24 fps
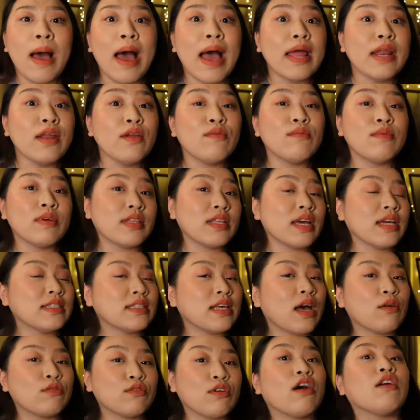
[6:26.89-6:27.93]
I didn't realize
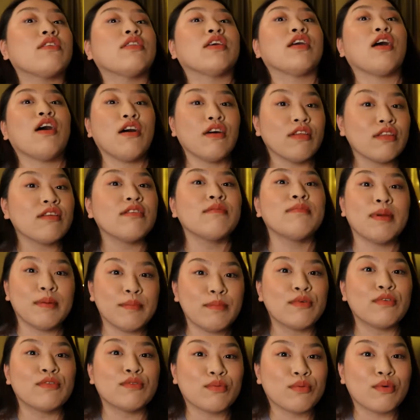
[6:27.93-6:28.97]
how tall the other
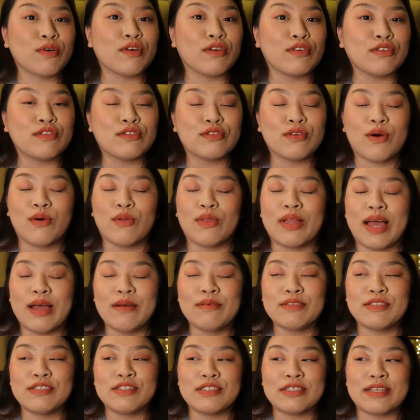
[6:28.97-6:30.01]
members were, so like, I
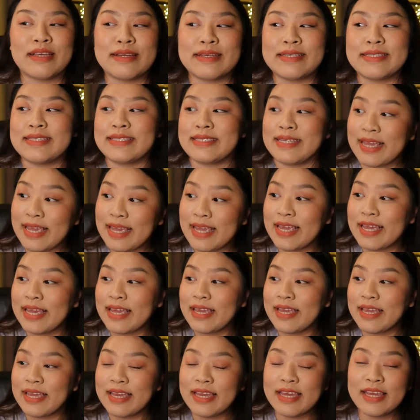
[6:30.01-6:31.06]
was just like,
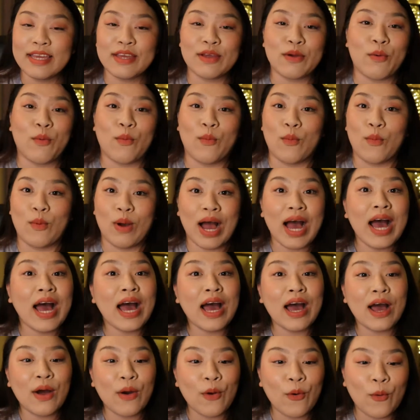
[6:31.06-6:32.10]
dang,
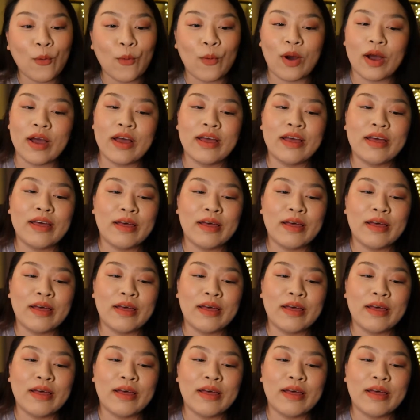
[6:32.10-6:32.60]
wow.